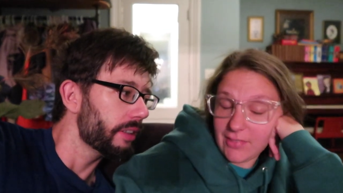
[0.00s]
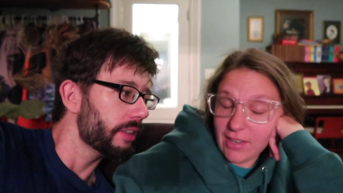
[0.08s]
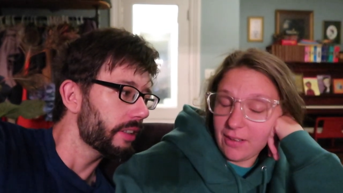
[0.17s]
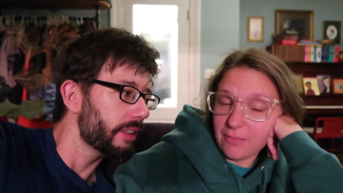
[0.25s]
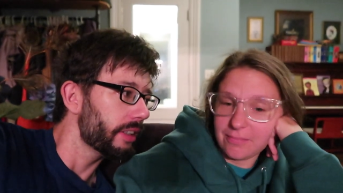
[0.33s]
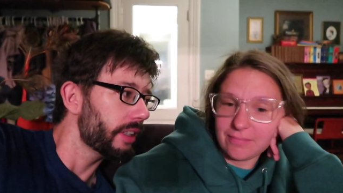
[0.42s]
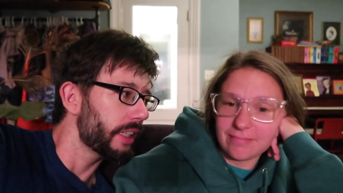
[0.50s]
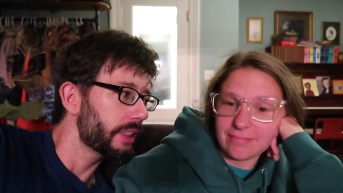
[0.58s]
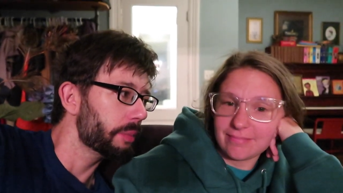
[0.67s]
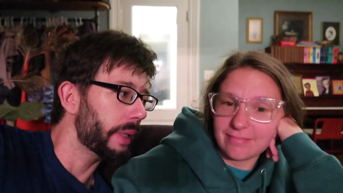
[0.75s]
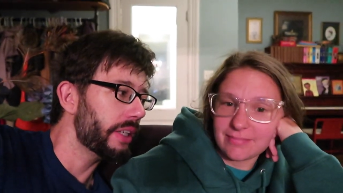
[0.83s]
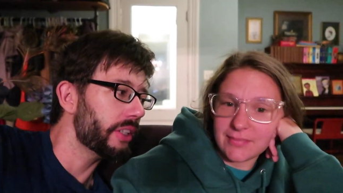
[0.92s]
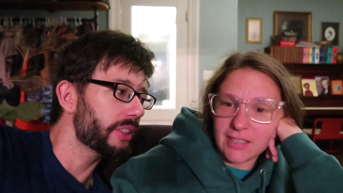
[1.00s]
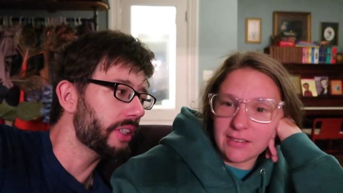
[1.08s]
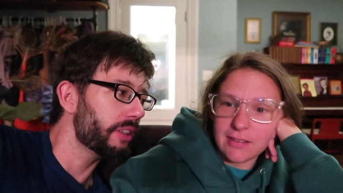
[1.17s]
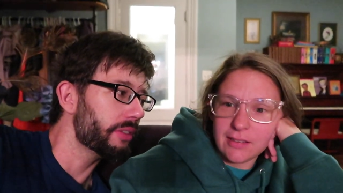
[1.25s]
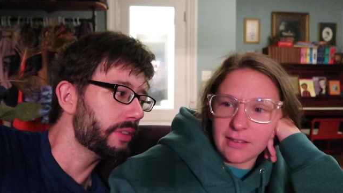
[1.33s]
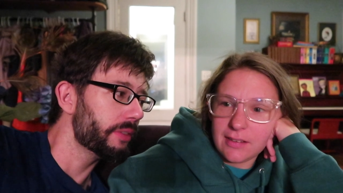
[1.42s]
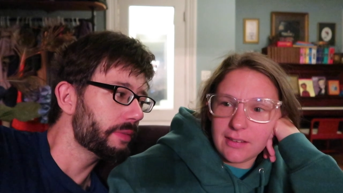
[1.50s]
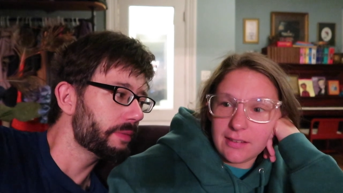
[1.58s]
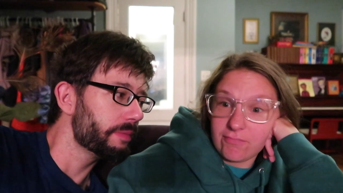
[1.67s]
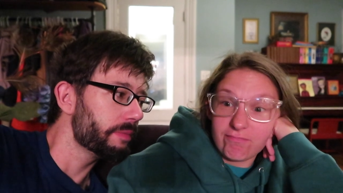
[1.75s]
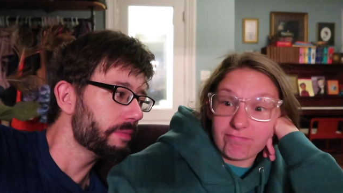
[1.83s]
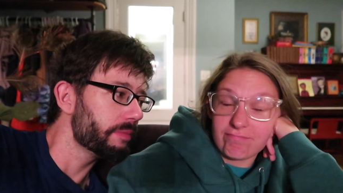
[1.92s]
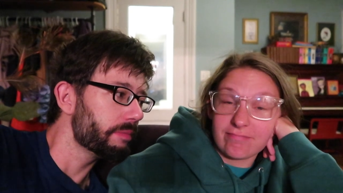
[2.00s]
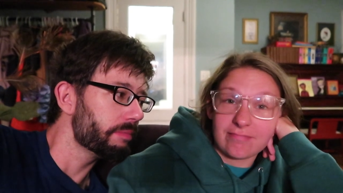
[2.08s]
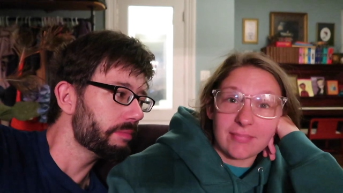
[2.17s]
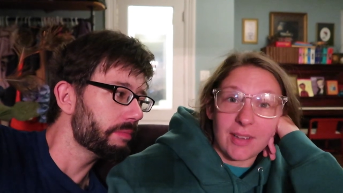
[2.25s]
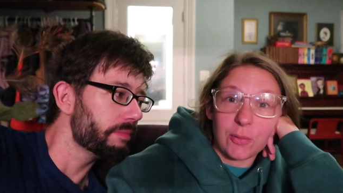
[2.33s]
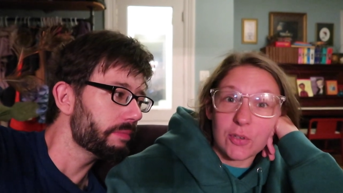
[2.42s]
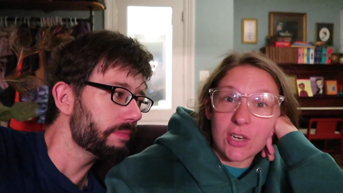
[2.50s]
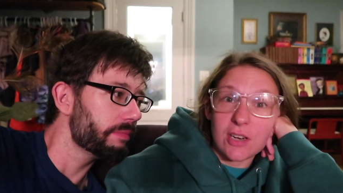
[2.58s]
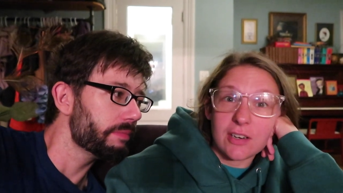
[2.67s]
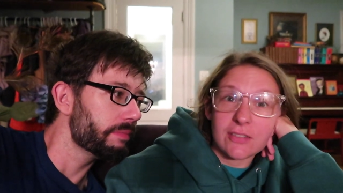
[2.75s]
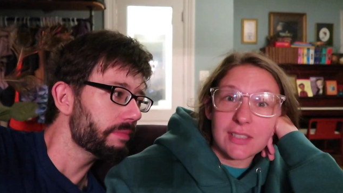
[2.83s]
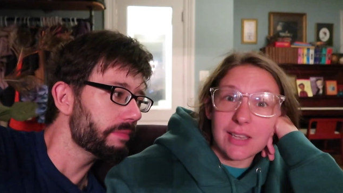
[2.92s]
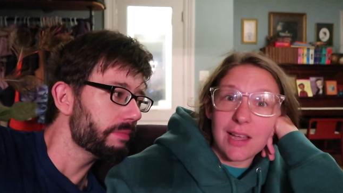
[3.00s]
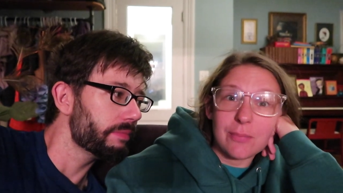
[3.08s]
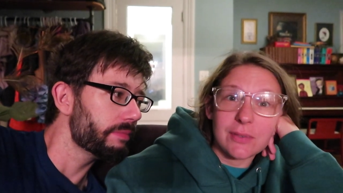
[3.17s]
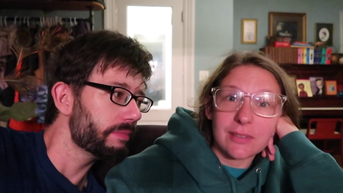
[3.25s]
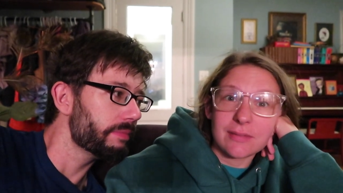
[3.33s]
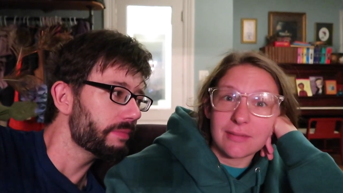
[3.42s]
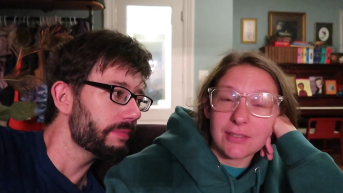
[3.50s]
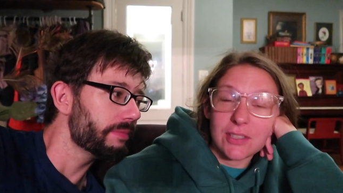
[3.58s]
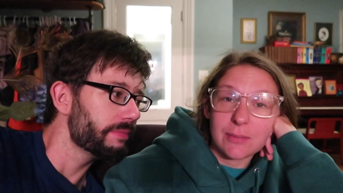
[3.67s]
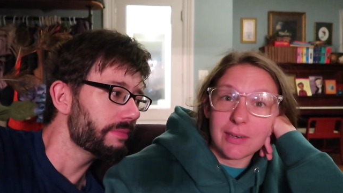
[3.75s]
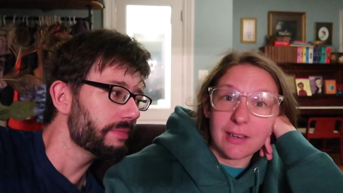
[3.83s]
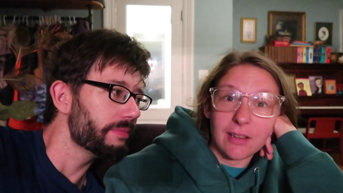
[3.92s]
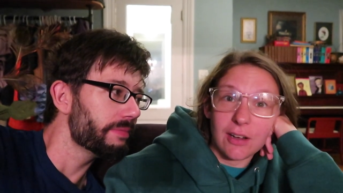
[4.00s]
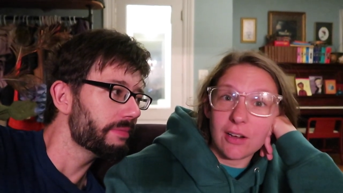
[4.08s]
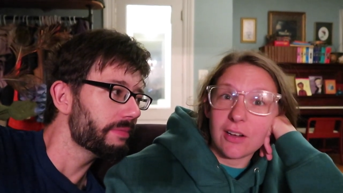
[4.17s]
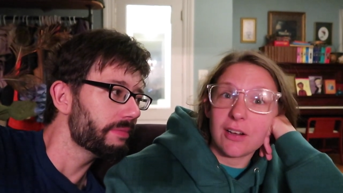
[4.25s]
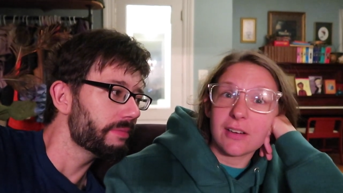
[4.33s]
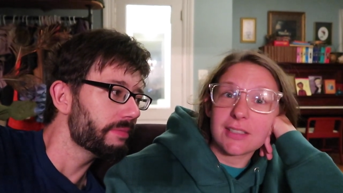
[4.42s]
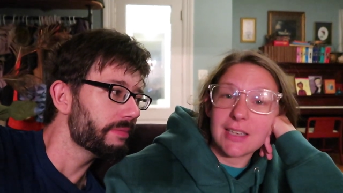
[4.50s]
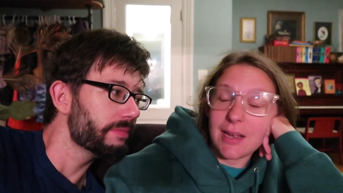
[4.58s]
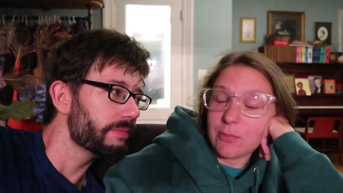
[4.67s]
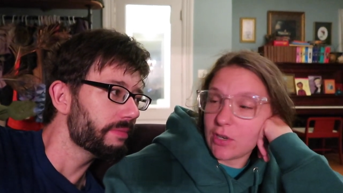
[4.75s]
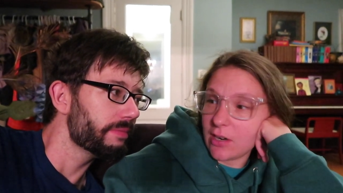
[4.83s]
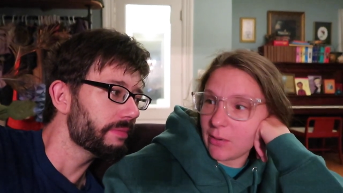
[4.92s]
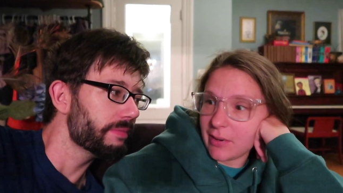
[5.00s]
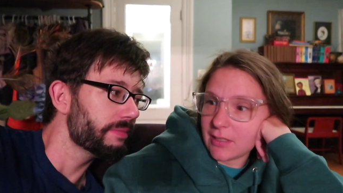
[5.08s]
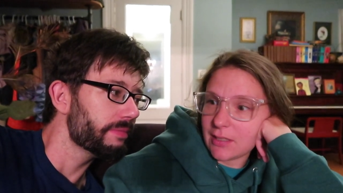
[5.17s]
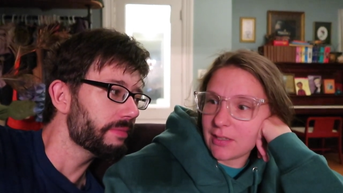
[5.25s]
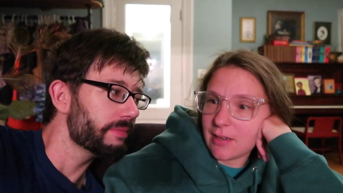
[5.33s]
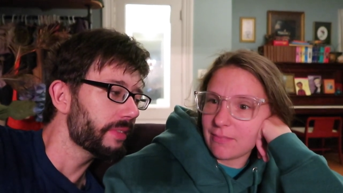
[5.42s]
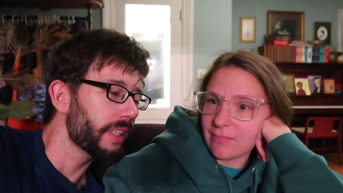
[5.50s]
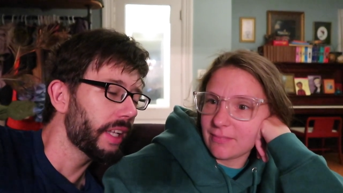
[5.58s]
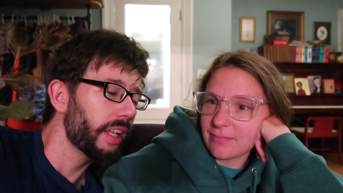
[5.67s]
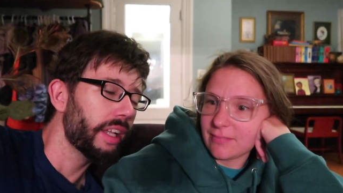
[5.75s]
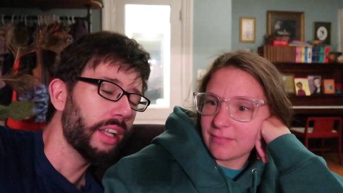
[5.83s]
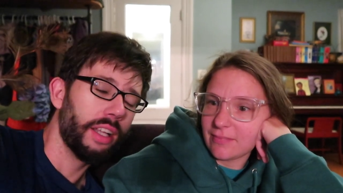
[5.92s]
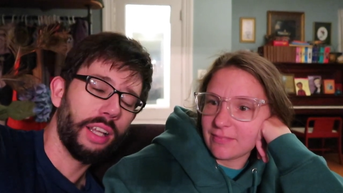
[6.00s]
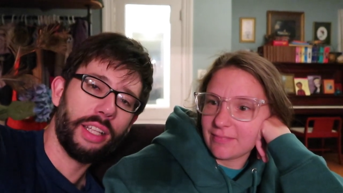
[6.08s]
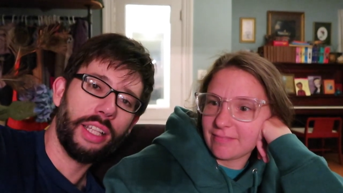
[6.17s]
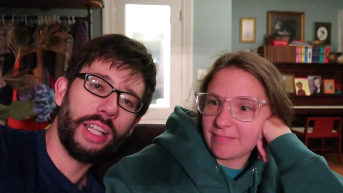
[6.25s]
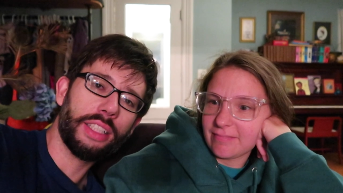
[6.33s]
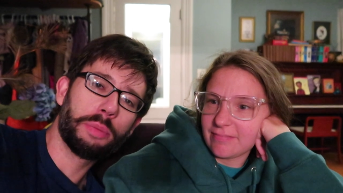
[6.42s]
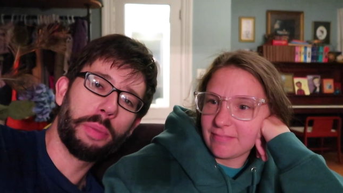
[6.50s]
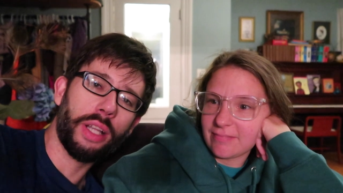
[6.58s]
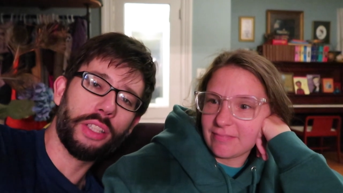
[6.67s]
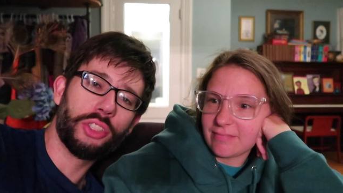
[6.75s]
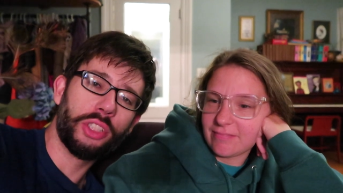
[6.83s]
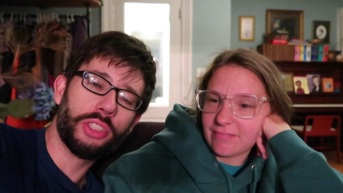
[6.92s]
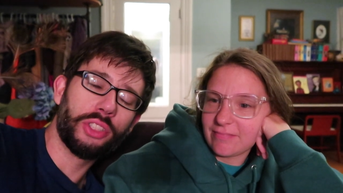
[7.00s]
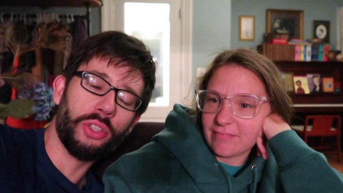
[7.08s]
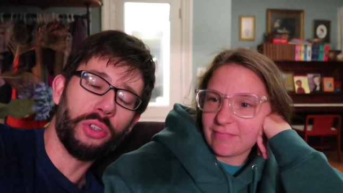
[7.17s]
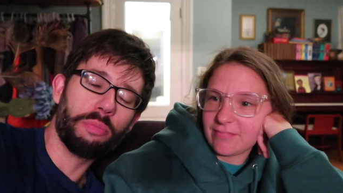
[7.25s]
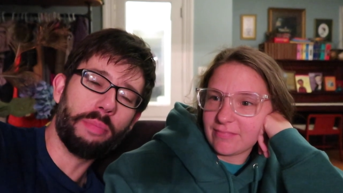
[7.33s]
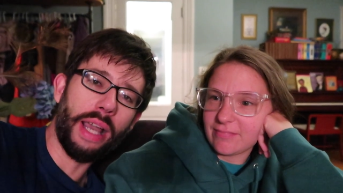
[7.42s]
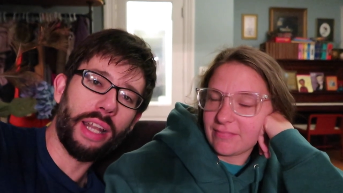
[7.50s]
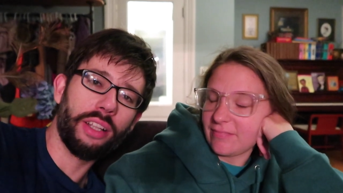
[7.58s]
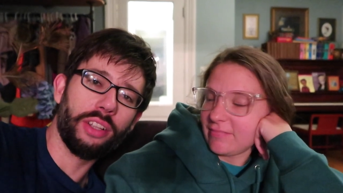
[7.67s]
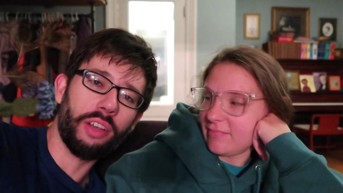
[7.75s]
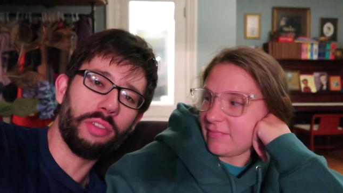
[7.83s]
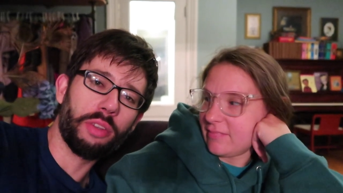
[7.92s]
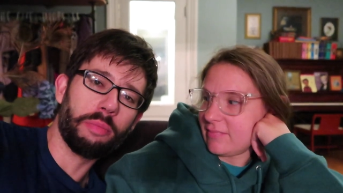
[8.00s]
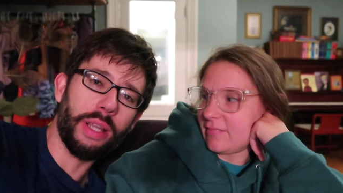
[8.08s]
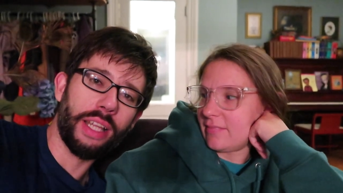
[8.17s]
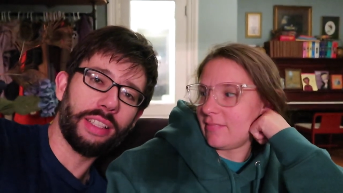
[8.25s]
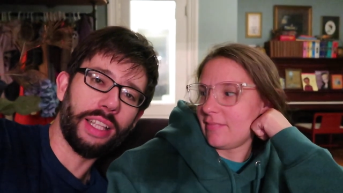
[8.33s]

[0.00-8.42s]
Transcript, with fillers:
Speaker 1: Yep. Explain yourself.
Speaker 2: I wish I could have slept. She spent a long time trying to go back to sleep.
Speaker 1: I think it's because she's so mad in love with me